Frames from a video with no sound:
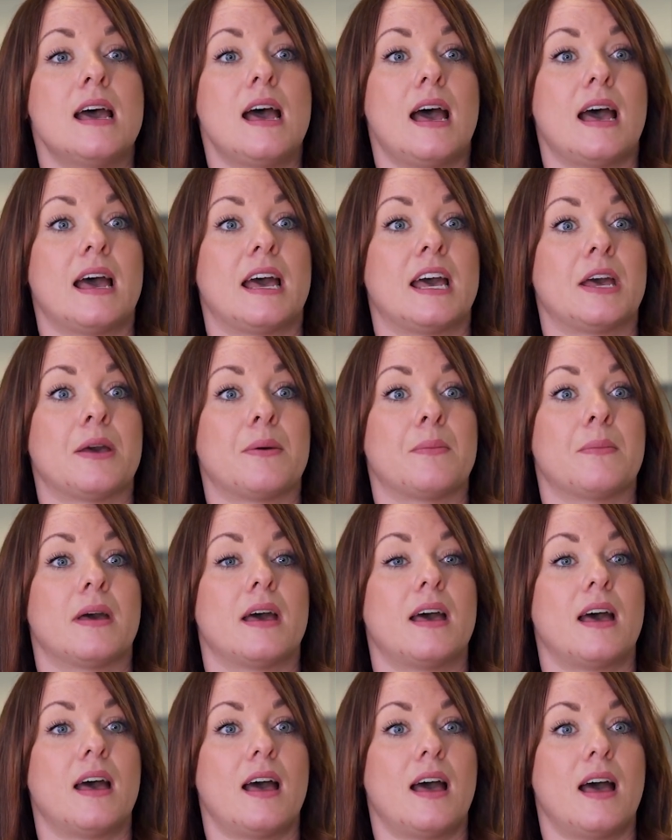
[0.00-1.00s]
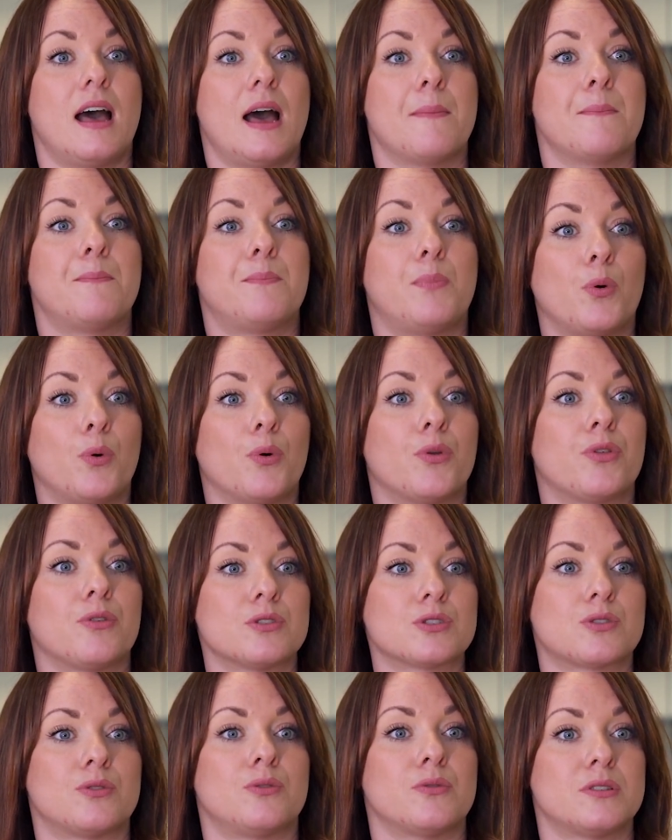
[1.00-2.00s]
and both
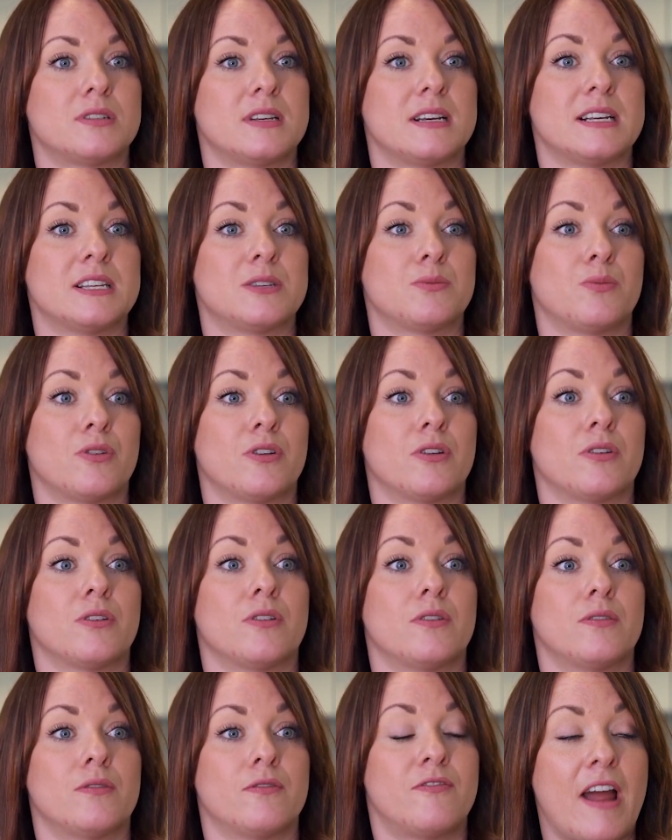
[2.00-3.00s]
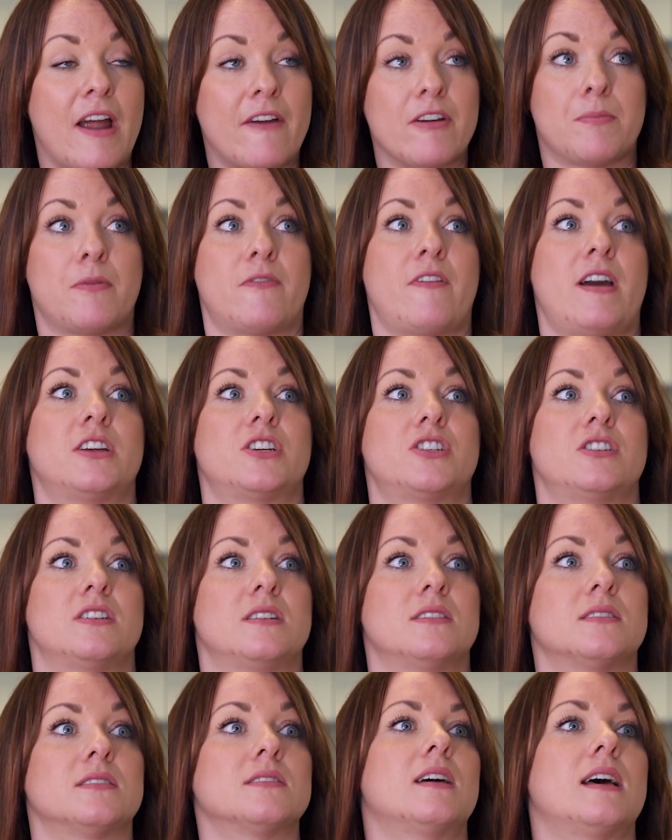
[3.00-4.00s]
those courses were very
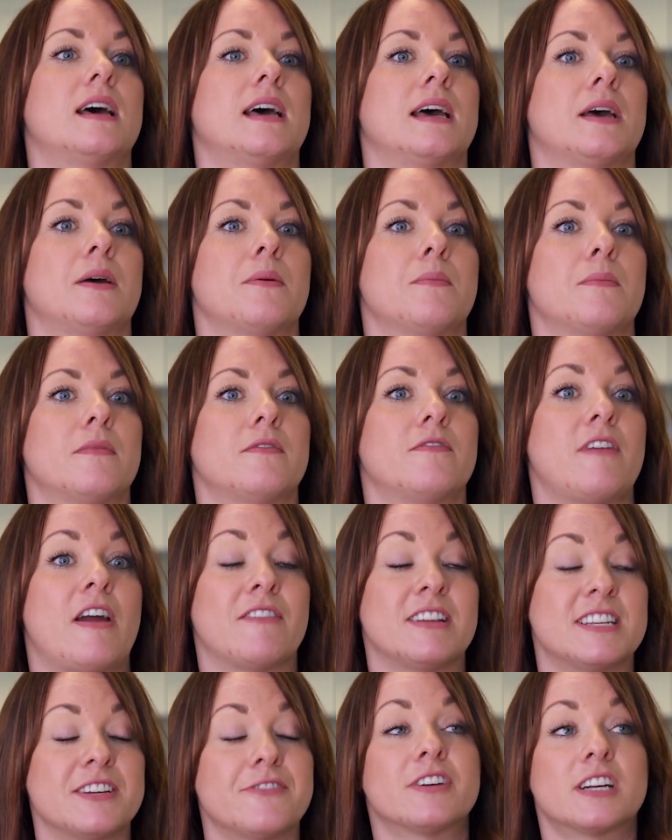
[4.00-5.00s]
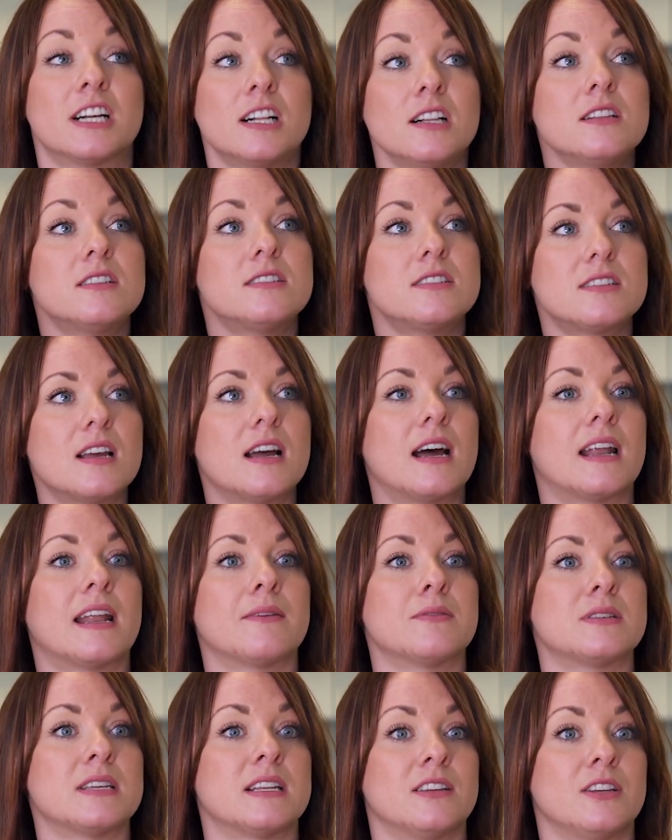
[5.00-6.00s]
professional, very difficult, and I
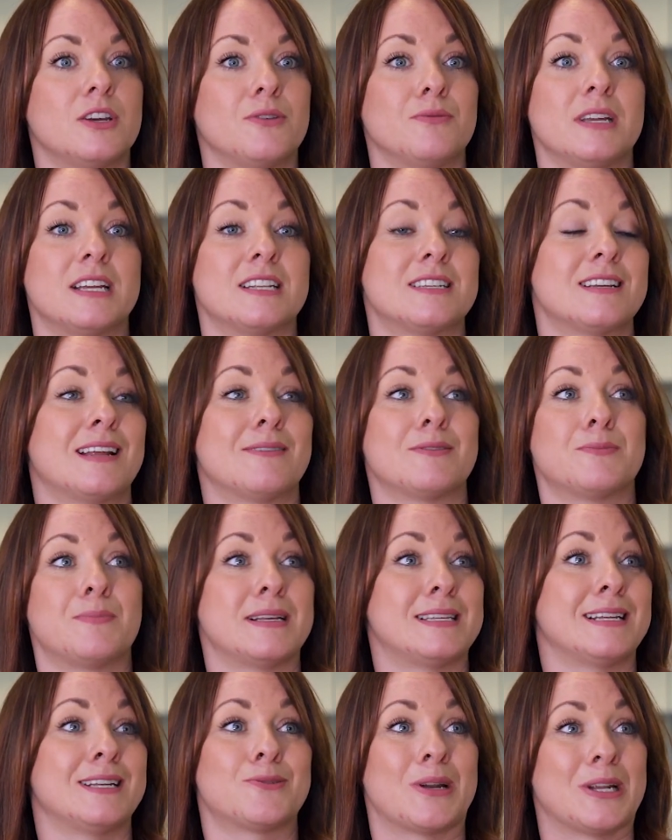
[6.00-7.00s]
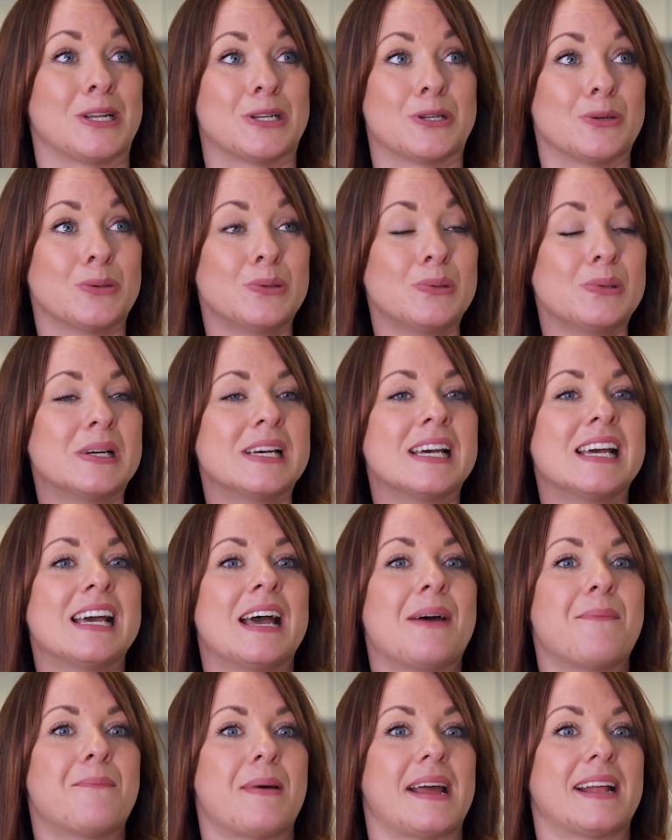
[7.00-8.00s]
was in uni until I was basically 22,
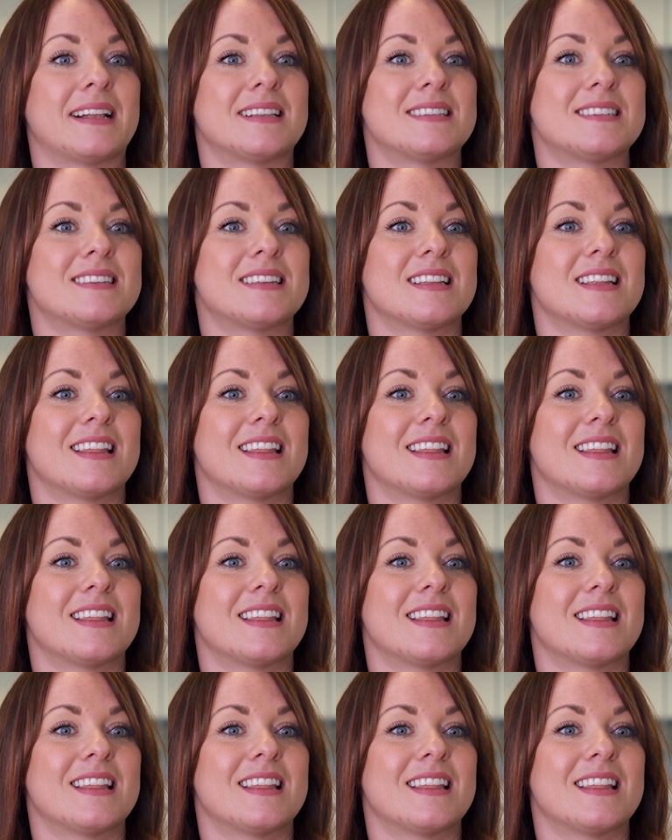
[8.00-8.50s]
but